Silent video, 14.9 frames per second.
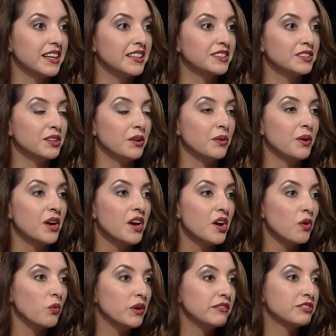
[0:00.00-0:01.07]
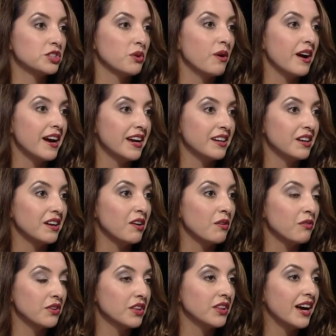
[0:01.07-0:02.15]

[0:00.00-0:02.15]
And so we've tried over the